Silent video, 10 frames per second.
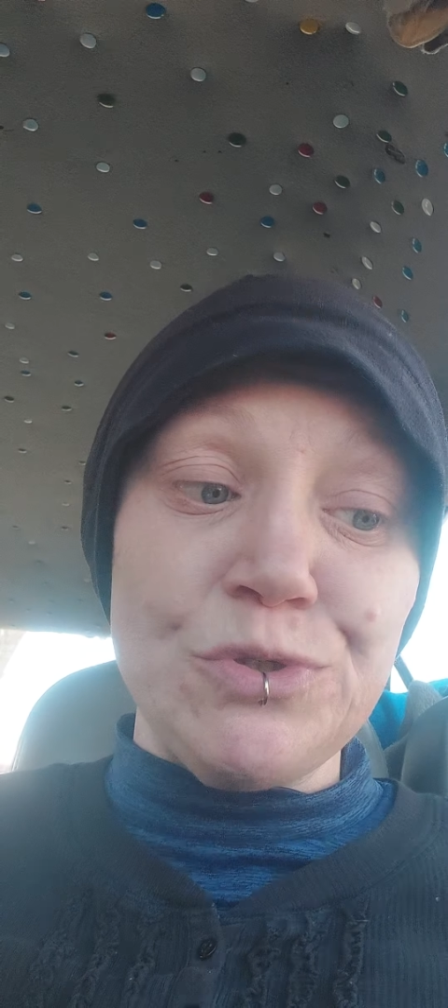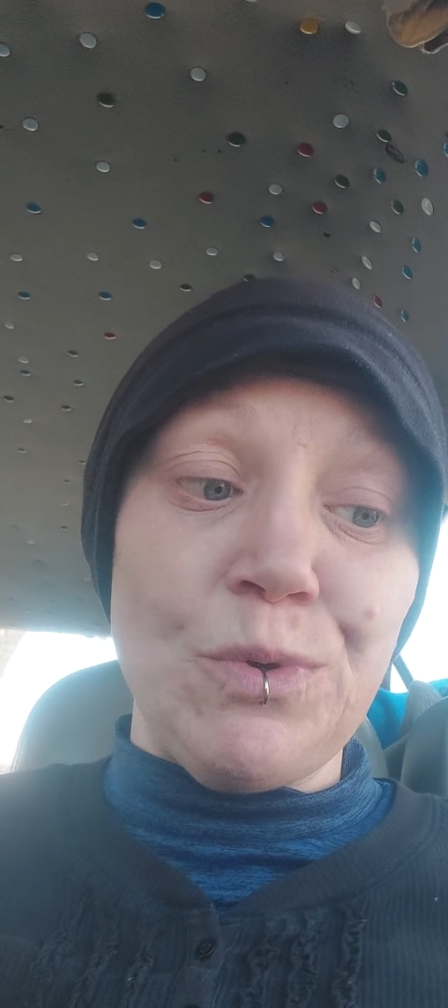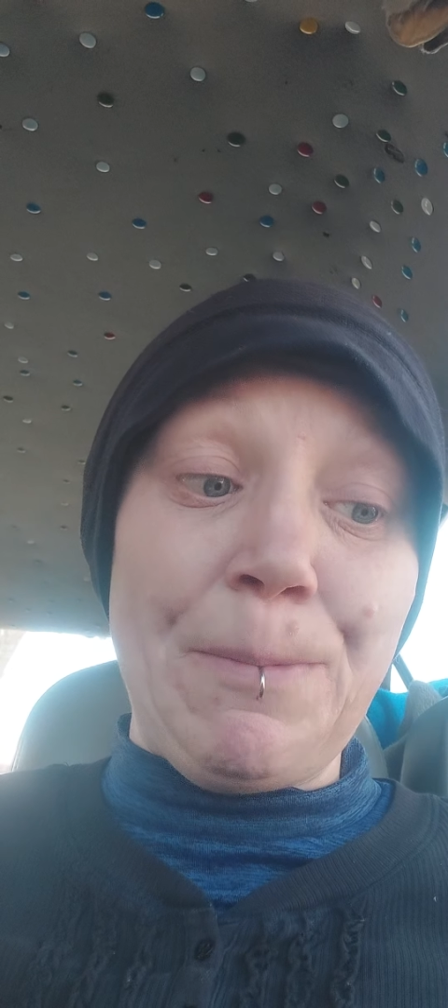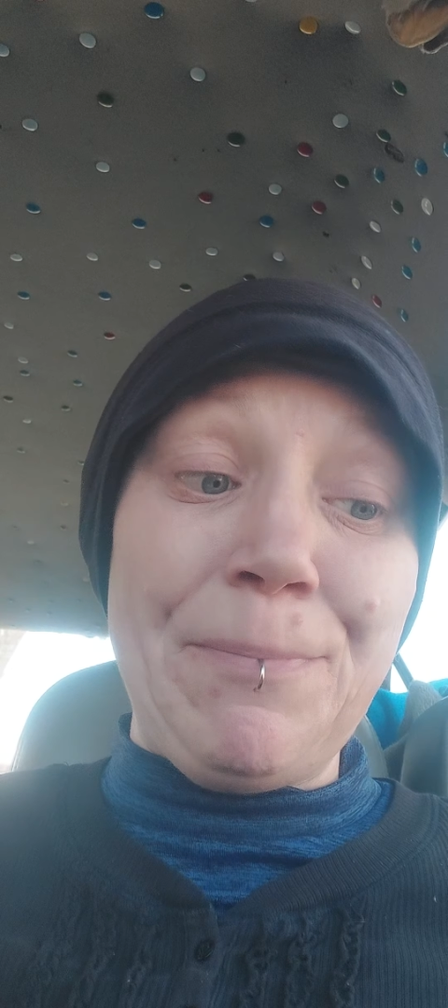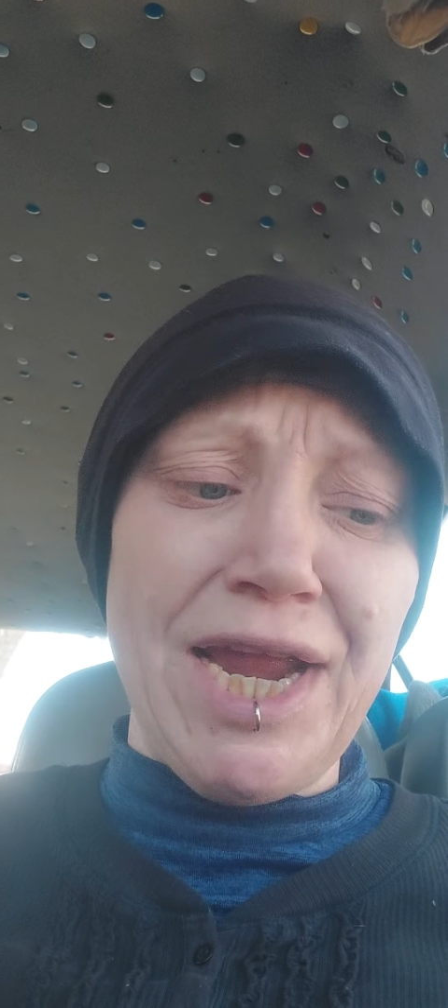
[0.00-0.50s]
who
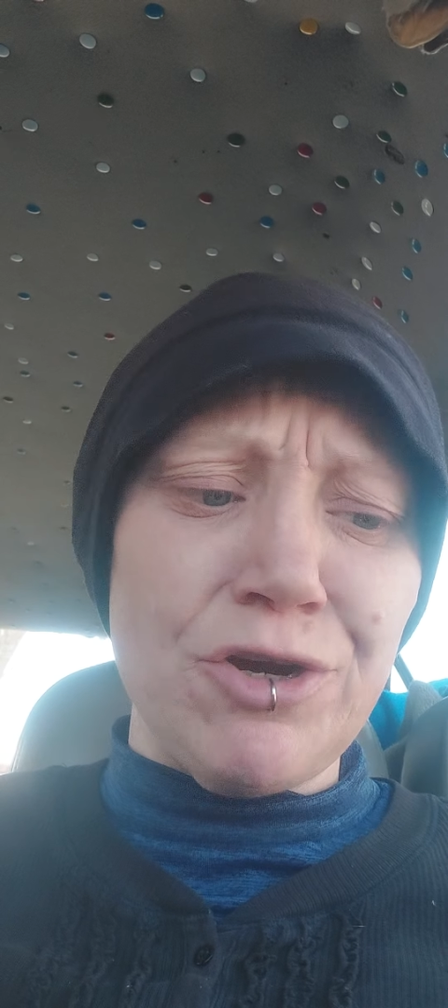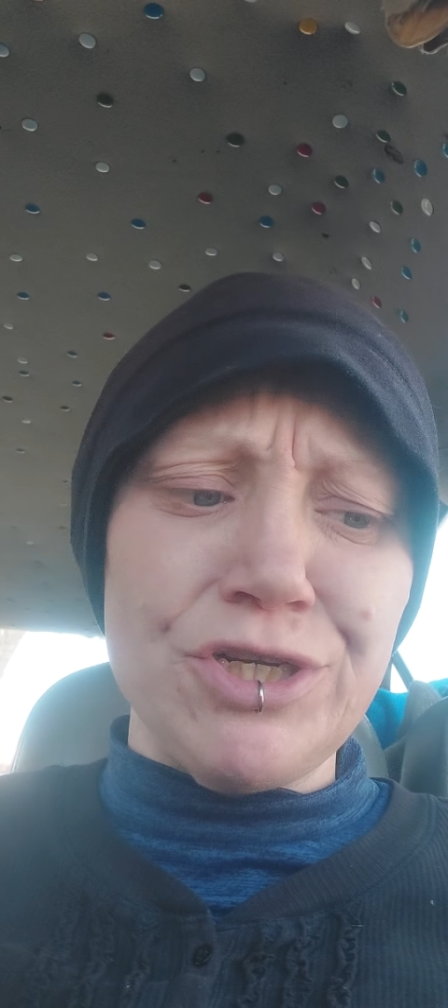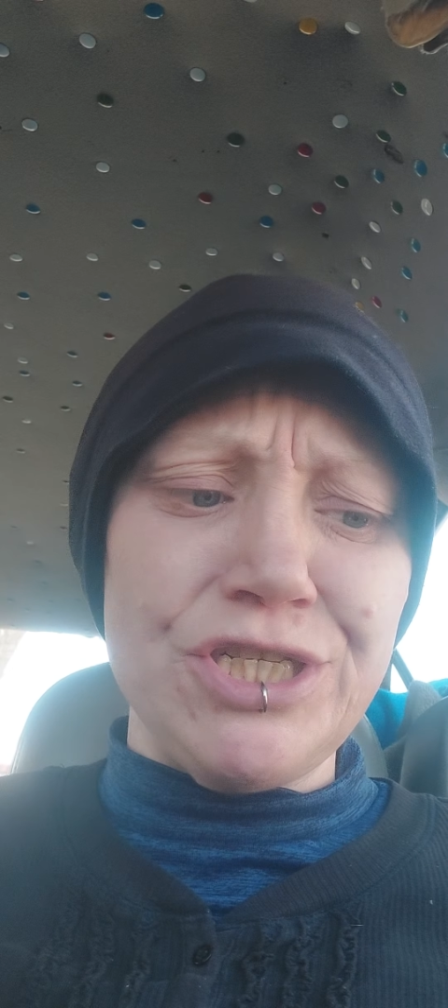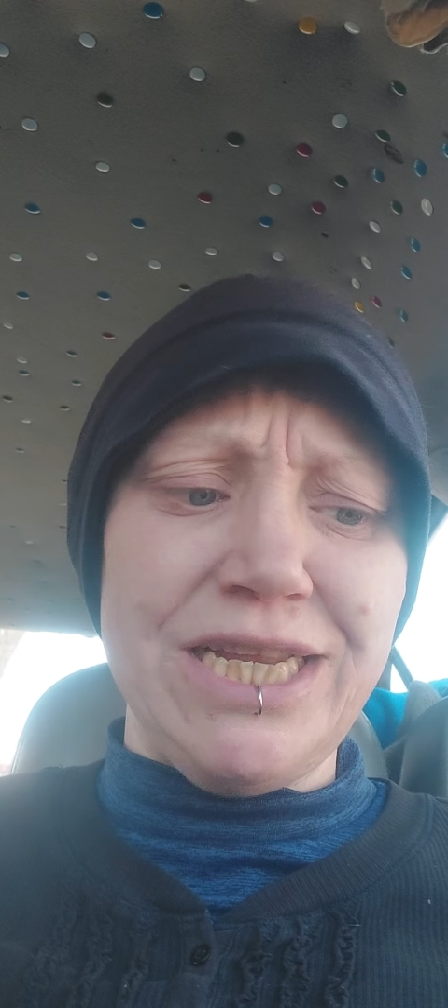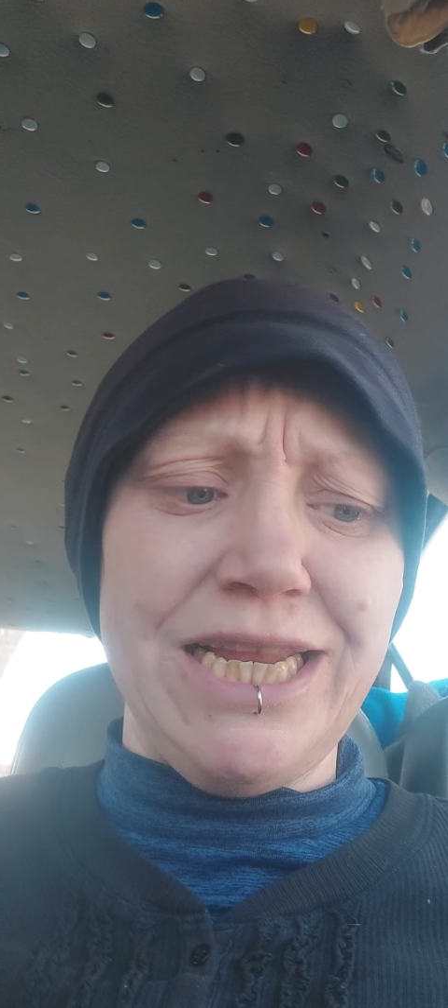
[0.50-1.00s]
are
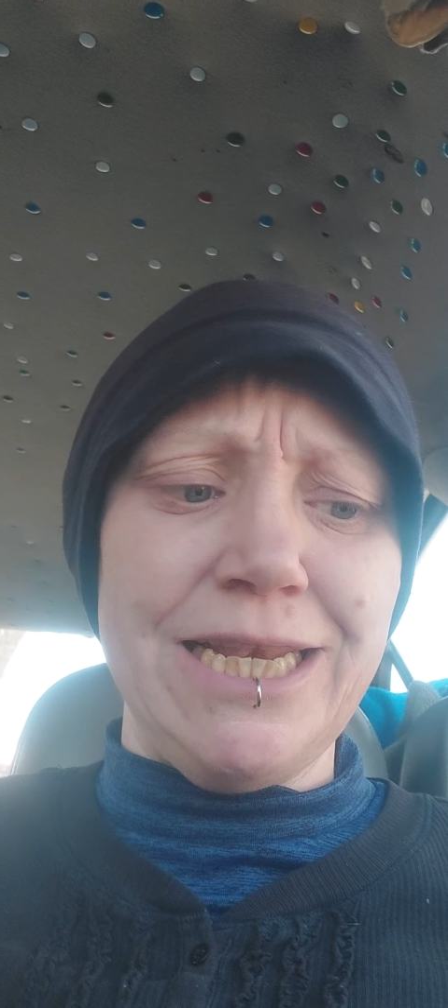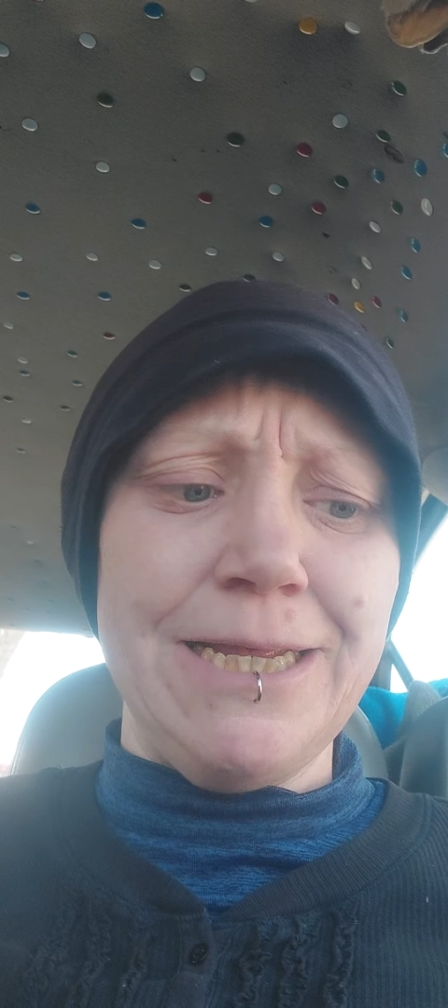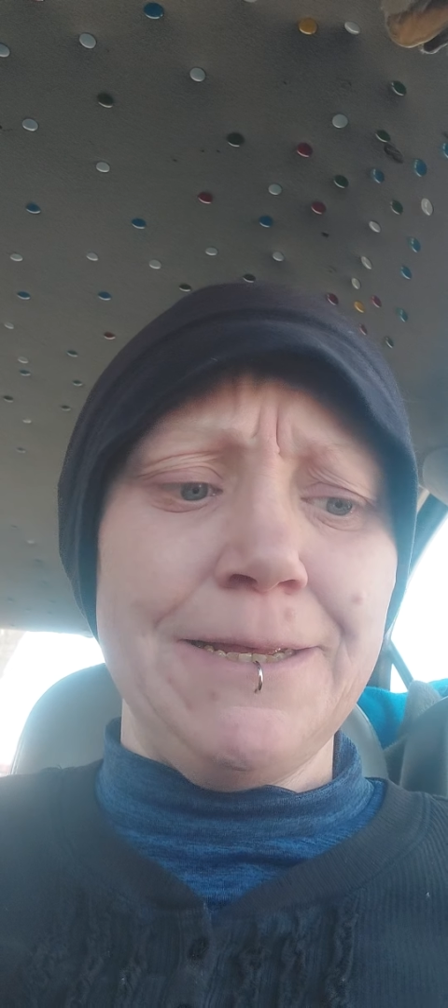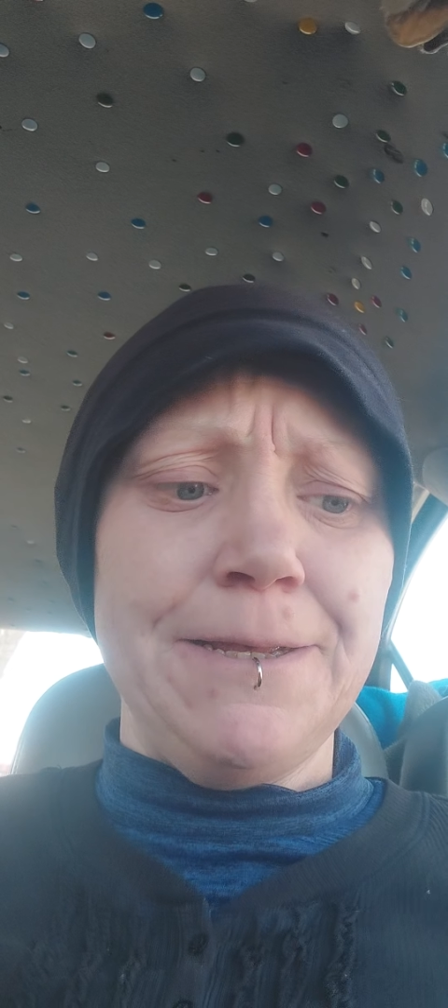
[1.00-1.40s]
perishing.